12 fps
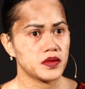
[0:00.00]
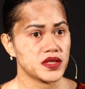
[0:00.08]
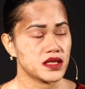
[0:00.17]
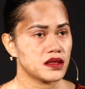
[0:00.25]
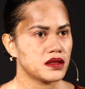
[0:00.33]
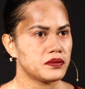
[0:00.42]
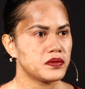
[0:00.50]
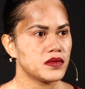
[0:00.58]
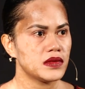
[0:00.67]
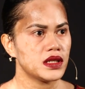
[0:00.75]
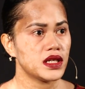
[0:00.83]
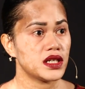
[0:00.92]
was
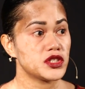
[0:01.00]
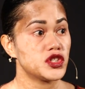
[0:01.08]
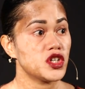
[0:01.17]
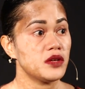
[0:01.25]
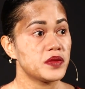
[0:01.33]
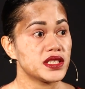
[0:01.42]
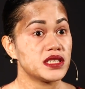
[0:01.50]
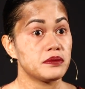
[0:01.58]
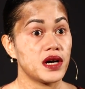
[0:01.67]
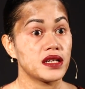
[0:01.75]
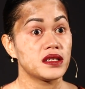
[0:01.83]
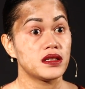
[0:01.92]
a job that
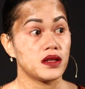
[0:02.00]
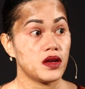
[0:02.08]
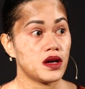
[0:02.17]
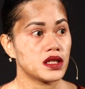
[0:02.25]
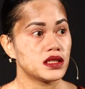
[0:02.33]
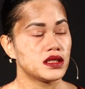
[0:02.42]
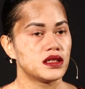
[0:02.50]
demanded a lot,